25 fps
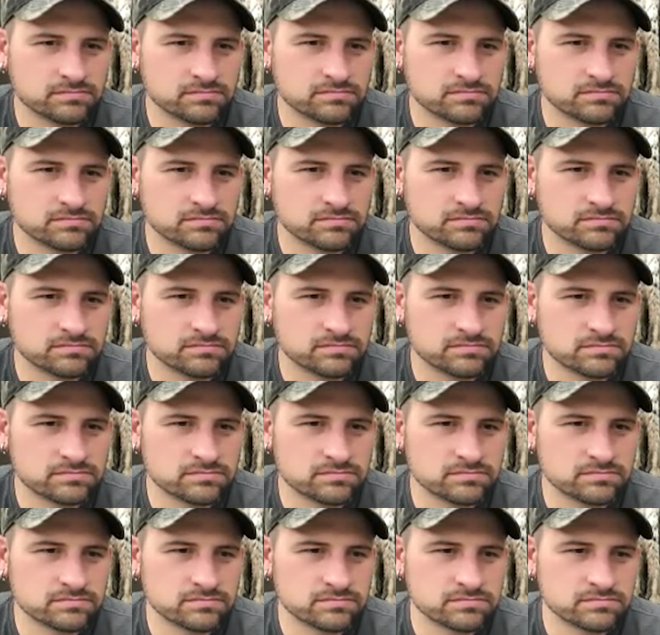
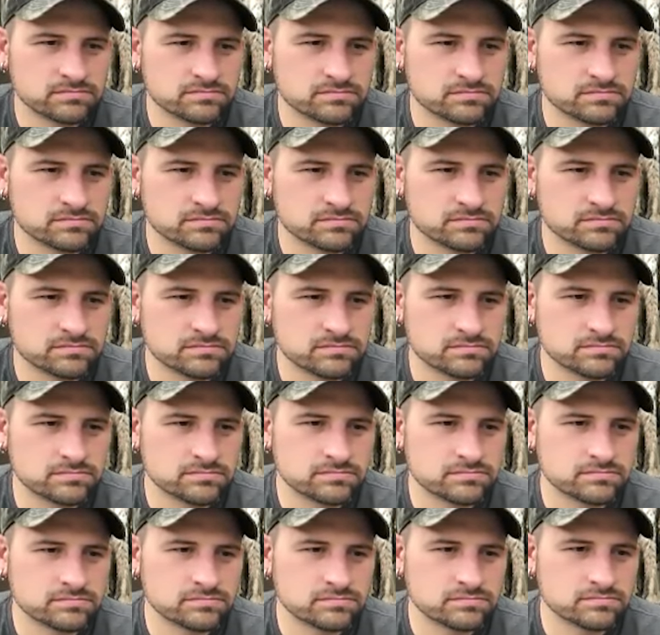
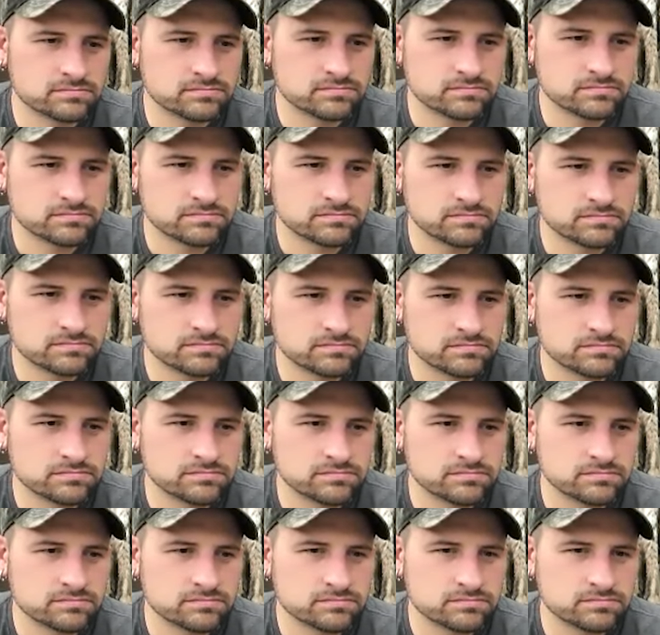
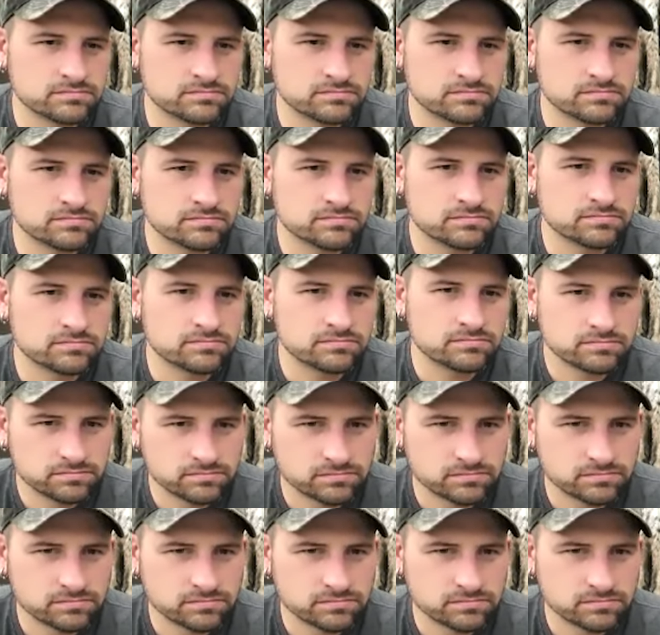No words are spoken by the person on screen.